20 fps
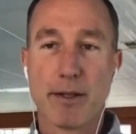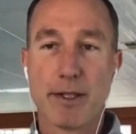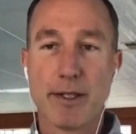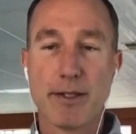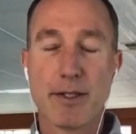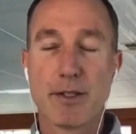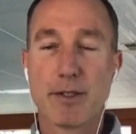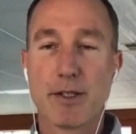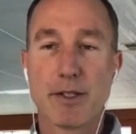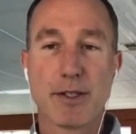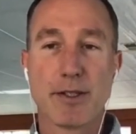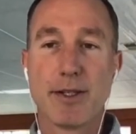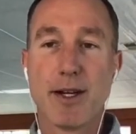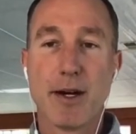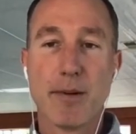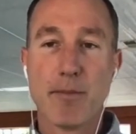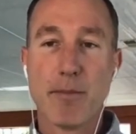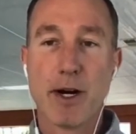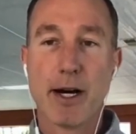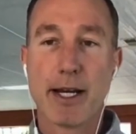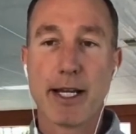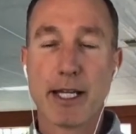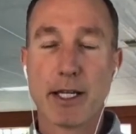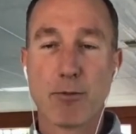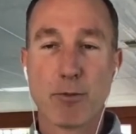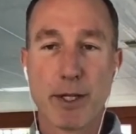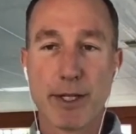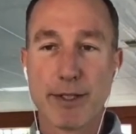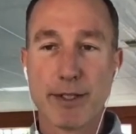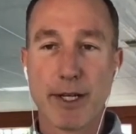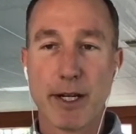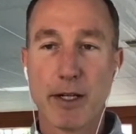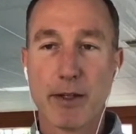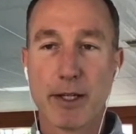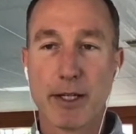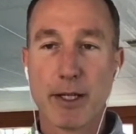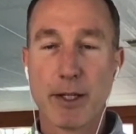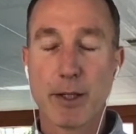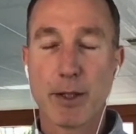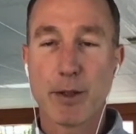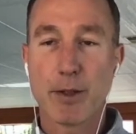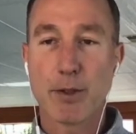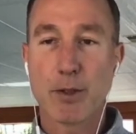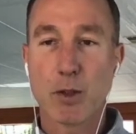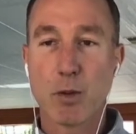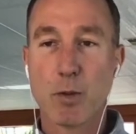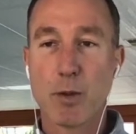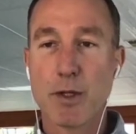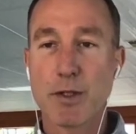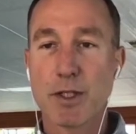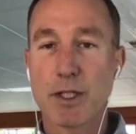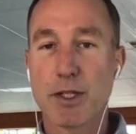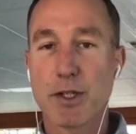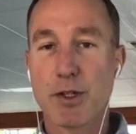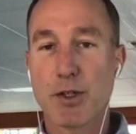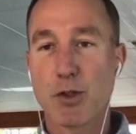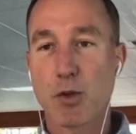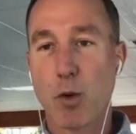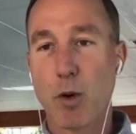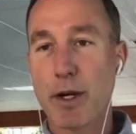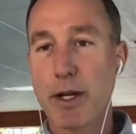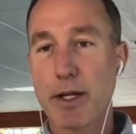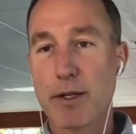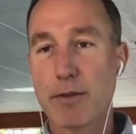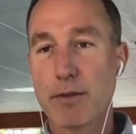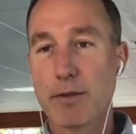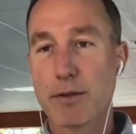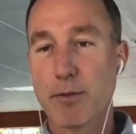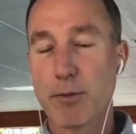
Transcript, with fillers: This is just dumb money and retail in here. So we're just going to short it.